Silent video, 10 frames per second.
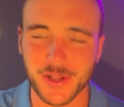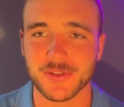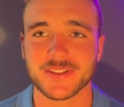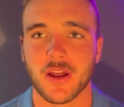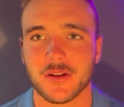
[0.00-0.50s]

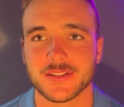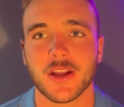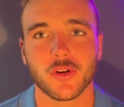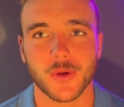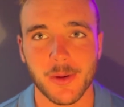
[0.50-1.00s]
was telling us
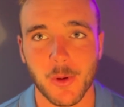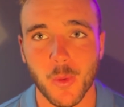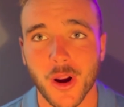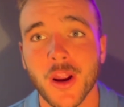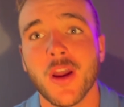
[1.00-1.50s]
how great we
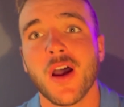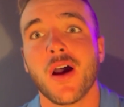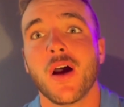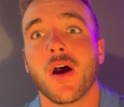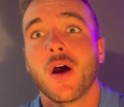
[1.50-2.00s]
were
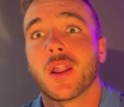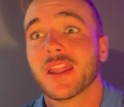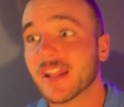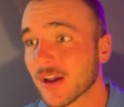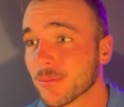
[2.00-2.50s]

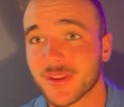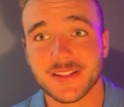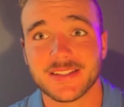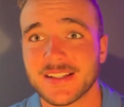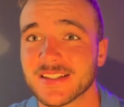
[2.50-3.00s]
leading up to the
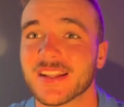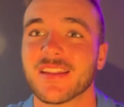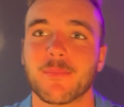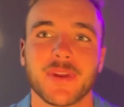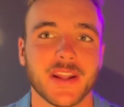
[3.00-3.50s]
season and
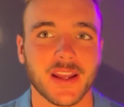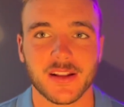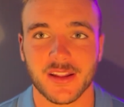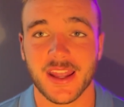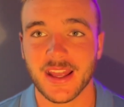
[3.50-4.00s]
then beating
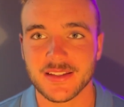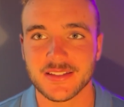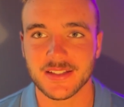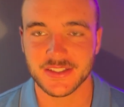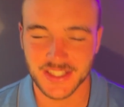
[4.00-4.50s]
the Kansas
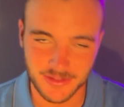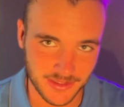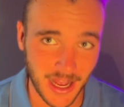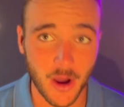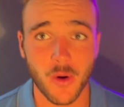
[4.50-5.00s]
City Chiefs.
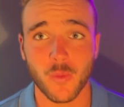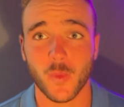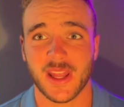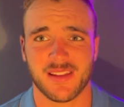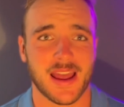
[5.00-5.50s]
Now
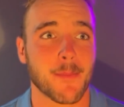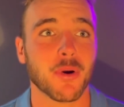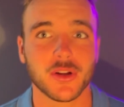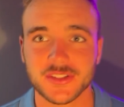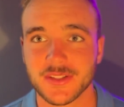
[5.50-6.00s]
we got
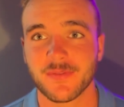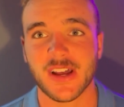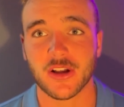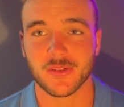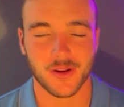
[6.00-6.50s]
punched in the
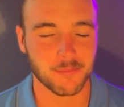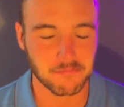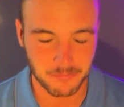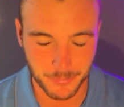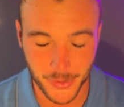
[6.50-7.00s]
foul, um,
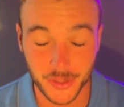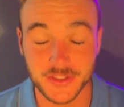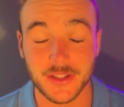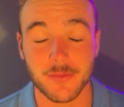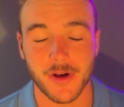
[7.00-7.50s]

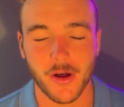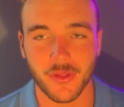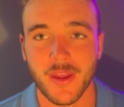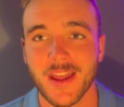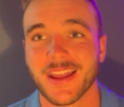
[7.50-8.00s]
punched in the
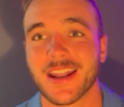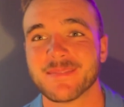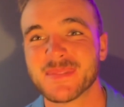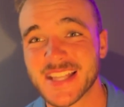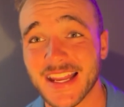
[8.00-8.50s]
mouth, got a
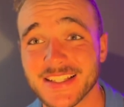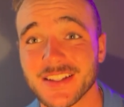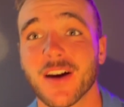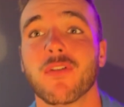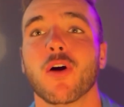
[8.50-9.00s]
taste
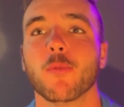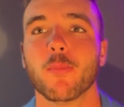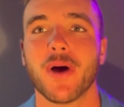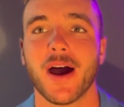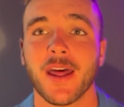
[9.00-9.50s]
of humble
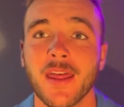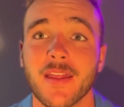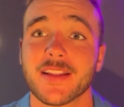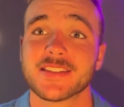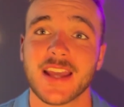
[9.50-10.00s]
pie.
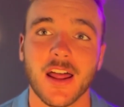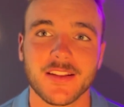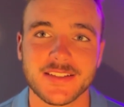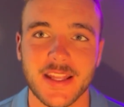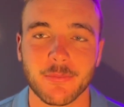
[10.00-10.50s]
Let's see how
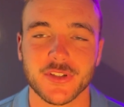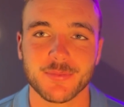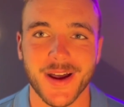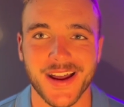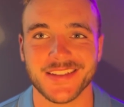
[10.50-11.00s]
this team
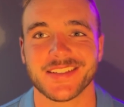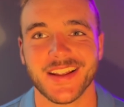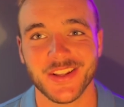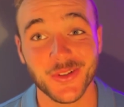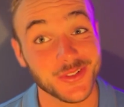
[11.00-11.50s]
responds.
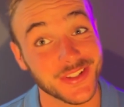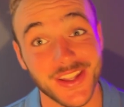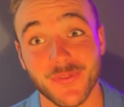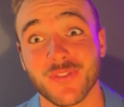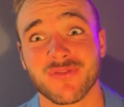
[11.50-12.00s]
And usually
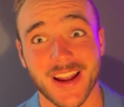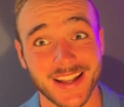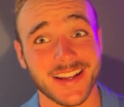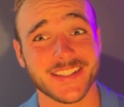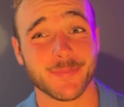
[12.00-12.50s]
if you've
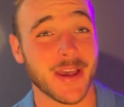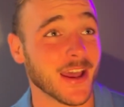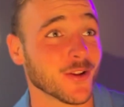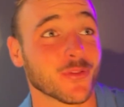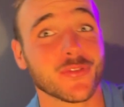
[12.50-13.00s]
recognized the
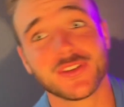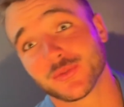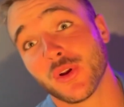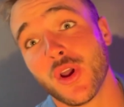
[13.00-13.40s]
pattern through this